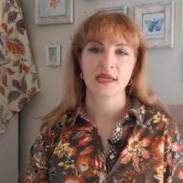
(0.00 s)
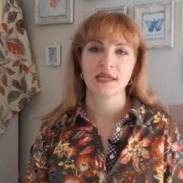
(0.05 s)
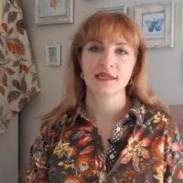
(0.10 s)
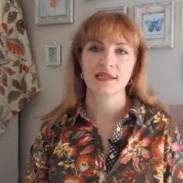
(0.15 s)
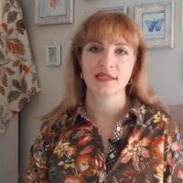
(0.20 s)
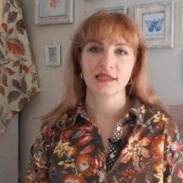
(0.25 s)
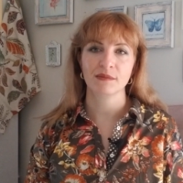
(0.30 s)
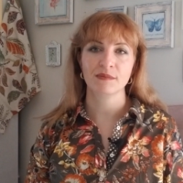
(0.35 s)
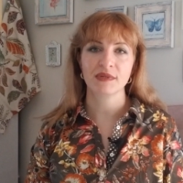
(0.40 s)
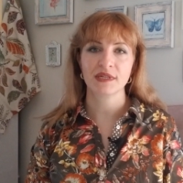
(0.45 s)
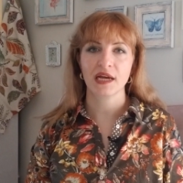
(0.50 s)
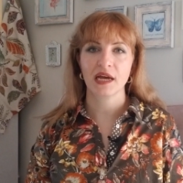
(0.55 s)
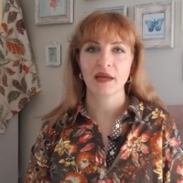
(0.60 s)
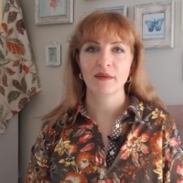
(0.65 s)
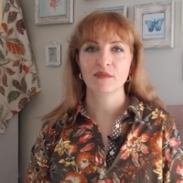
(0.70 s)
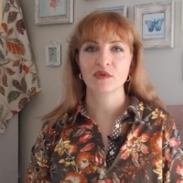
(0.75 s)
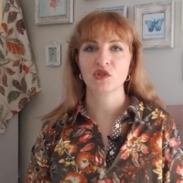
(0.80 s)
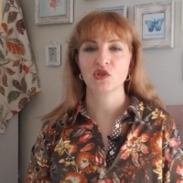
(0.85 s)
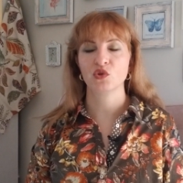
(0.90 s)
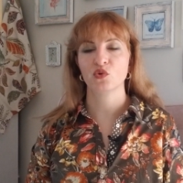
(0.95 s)

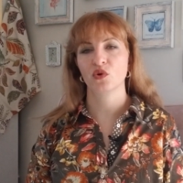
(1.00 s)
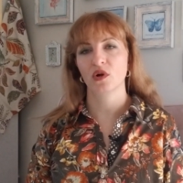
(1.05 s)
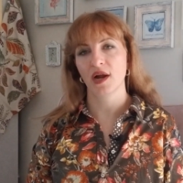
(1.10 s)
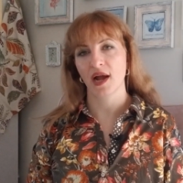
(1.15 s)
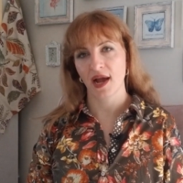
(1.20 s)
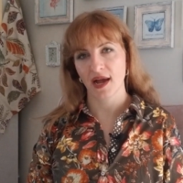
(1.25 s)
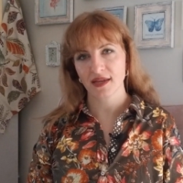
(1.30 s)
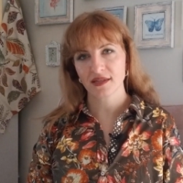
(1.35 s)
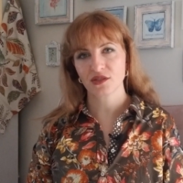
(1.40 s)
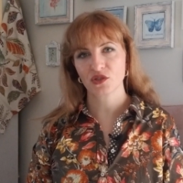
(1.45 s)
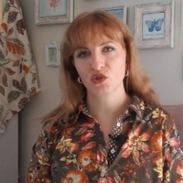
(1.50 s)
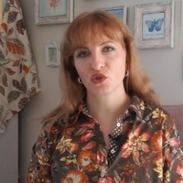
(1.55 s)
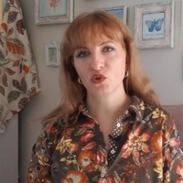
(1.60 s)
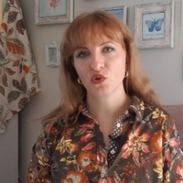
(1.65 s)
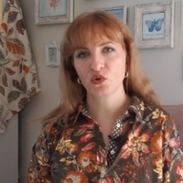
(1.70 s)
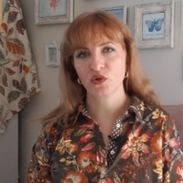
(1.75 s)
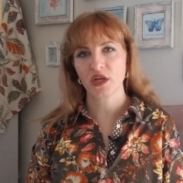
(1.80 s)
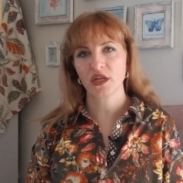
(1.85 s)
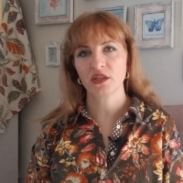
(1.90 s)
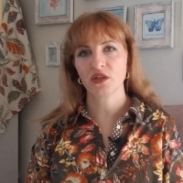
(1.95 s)
Sometimes you are asked to
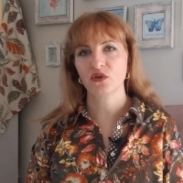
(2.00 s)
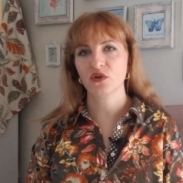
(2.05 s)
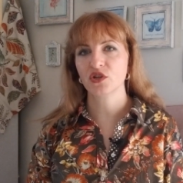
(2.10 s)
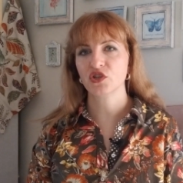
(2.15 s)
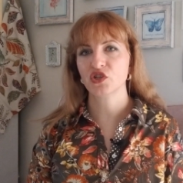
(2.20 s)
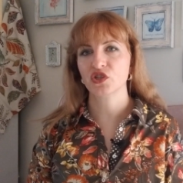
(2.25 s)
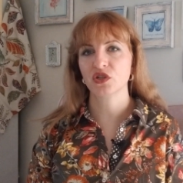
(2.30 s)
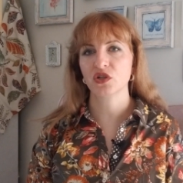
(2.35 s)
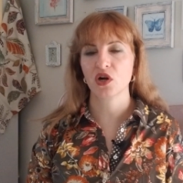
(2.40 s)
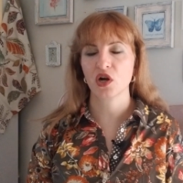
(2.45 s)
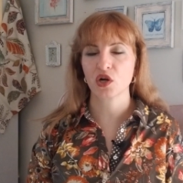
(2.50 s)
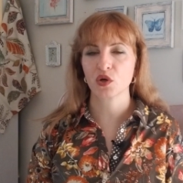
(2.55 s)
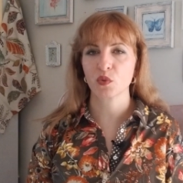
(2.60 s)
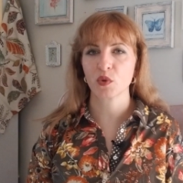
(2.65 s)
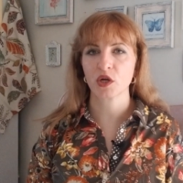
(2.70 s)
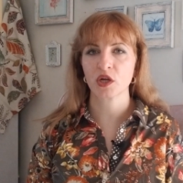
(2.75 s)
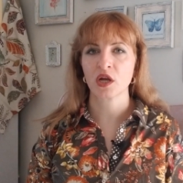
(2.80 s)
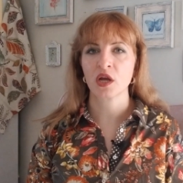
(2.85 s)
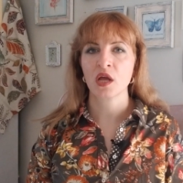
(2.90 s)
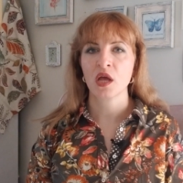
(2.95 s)
create original
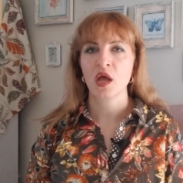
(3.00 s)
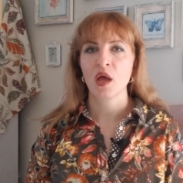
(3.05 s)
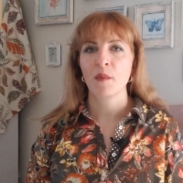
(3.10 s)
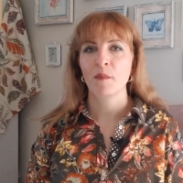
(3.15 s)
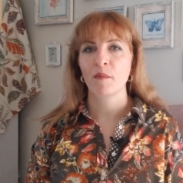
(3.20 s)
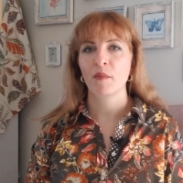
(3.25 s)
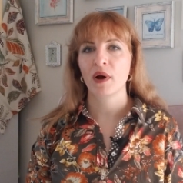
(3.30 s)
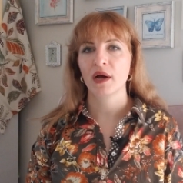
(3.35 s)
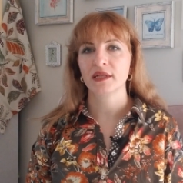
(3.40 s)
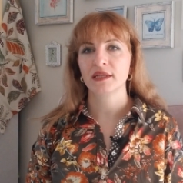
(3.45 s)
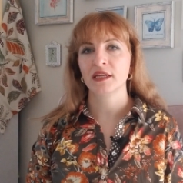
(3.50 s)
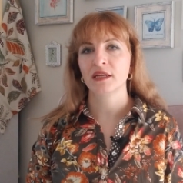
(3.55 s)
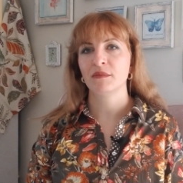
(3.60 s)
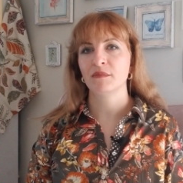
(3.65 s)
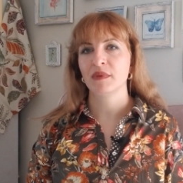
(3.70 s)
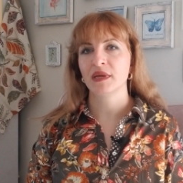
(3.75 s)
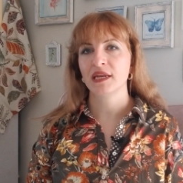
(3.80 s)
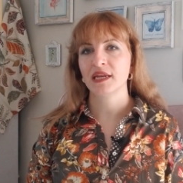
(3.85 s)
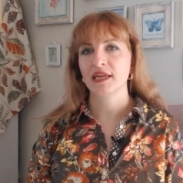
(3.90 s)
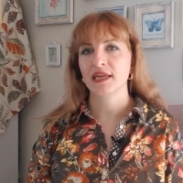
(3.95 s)
artwork, but
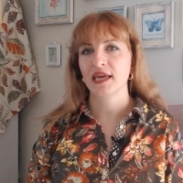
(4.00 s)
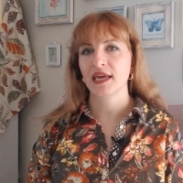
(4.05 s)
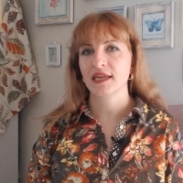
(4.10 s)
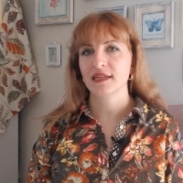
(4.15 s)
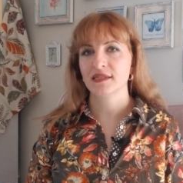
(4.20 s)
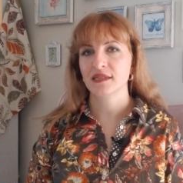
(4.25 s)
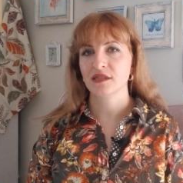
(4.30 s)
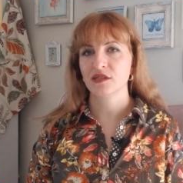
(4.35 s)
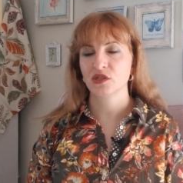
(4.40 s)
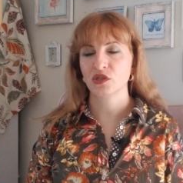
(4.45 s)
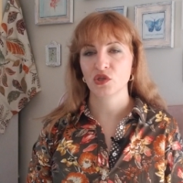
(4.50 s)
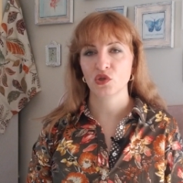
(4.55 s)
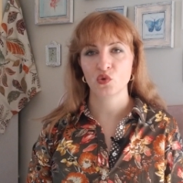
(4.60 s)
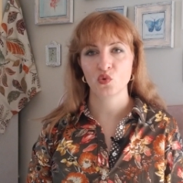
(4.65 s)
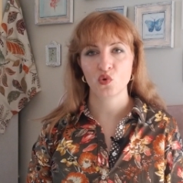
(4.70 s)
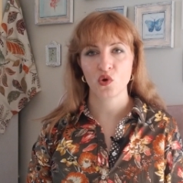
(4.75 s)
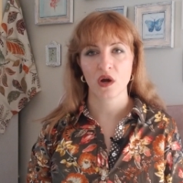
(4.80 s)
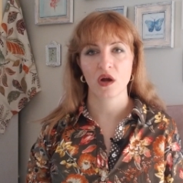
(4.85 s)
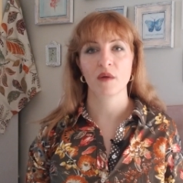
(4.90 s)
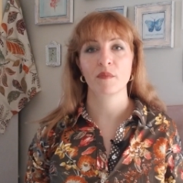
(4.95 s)
in many cases
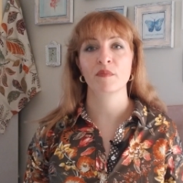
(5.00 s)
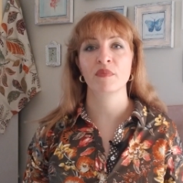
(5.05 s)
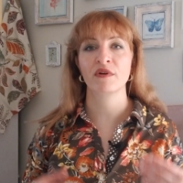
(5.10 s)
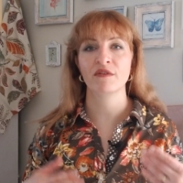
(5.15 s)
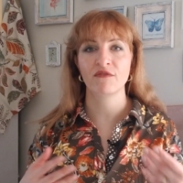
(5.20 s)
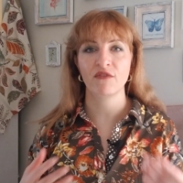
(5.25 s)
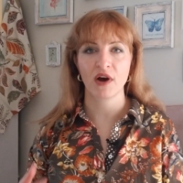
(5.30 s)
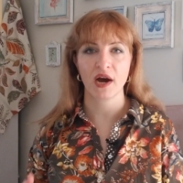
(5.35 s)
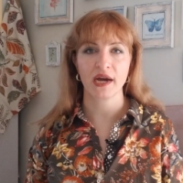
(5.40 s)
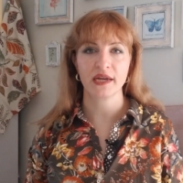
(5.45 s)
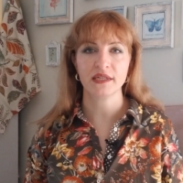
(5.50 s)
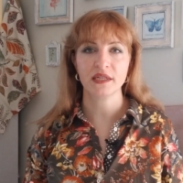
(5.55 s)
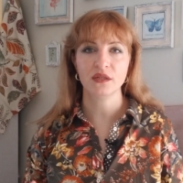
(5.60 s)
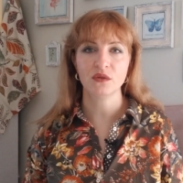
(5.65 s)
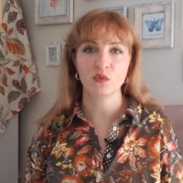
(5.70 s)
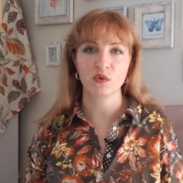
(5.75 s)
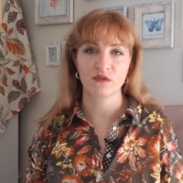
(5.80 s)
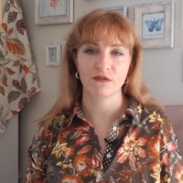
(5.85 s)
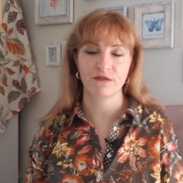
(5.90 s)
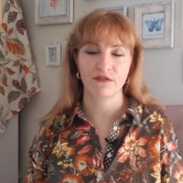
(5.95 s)
you are provided
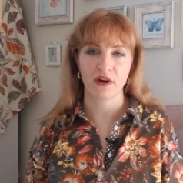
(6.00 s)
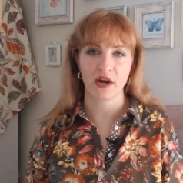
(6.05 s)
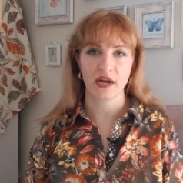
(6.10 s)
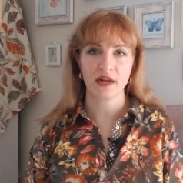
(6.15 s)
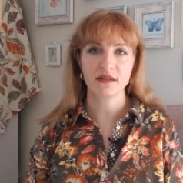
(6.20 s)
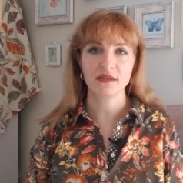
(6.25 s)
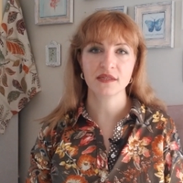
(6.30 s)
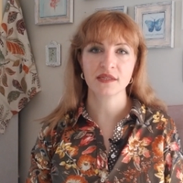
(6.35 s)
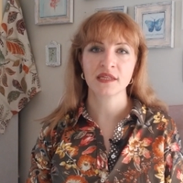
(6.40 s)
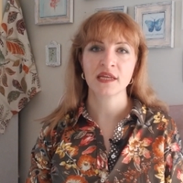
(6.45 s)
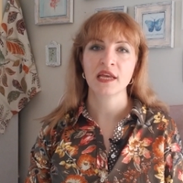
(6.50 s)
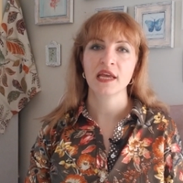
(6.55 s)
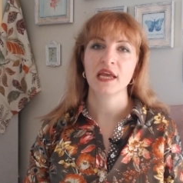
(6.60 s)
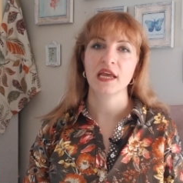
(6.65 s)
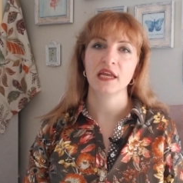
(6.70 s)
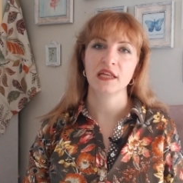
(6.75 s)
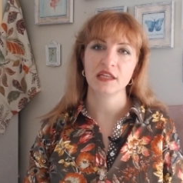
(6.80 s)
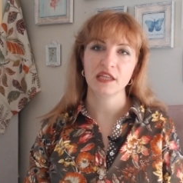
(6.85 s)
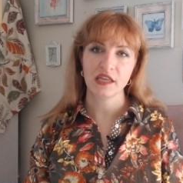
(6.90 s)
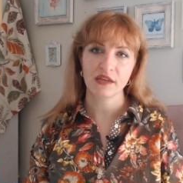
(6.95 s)
with files
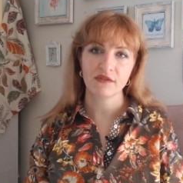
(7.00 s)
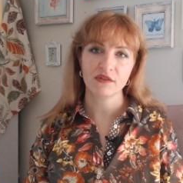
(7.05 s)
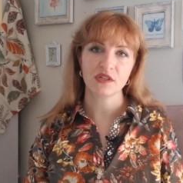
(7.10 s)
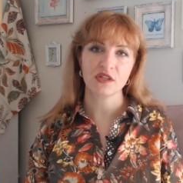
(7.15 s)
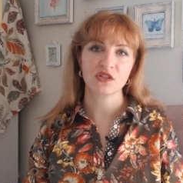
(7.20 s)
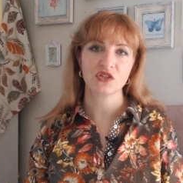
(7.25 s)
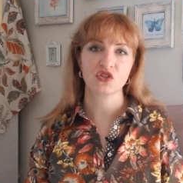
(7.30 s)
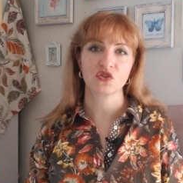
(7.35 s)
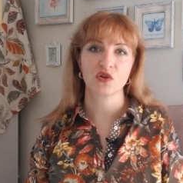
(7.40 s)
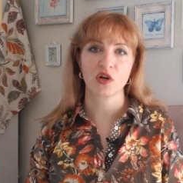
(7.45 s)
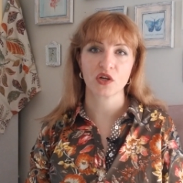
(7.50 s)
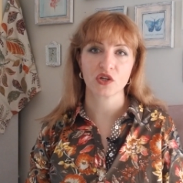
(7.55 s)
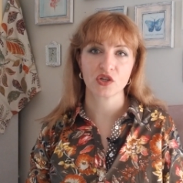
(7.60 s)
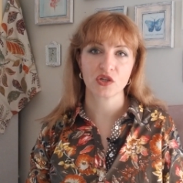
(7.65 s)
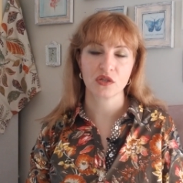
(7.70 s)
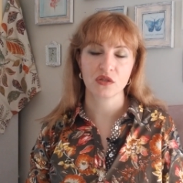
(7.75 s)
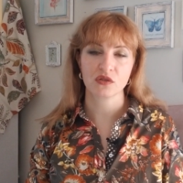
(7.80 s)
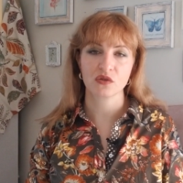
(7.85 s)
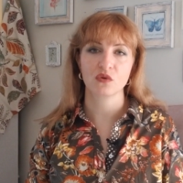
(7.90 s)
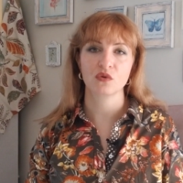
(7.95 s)
and given
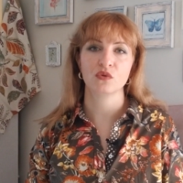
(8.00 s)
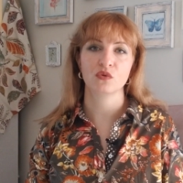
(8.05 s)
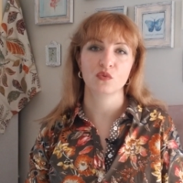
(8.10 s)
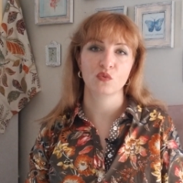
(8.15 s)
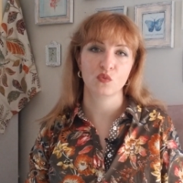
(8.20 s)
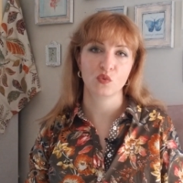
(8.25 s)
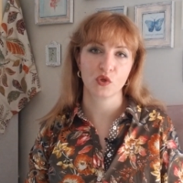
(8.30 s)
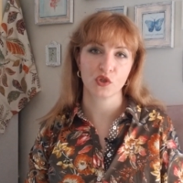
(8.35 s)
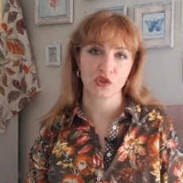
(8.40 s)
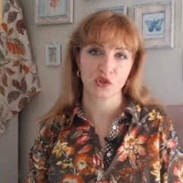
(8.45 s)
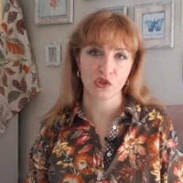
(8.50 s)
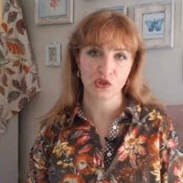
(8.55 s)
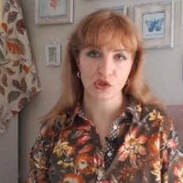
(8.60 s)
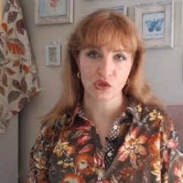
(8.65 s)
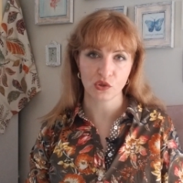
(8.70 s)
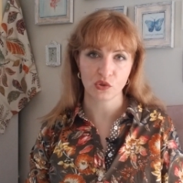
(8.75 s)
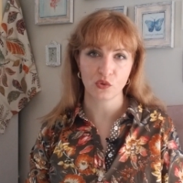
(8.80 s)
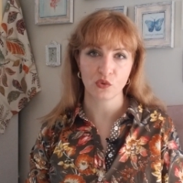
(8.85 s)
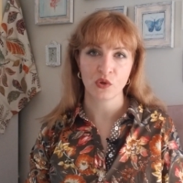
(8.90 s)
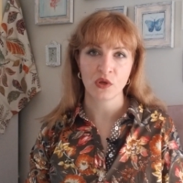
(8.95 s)
instructions on what to
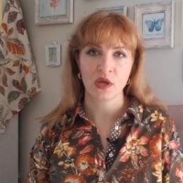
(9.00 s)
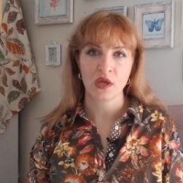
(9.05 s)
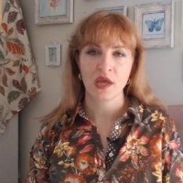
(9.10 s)
do.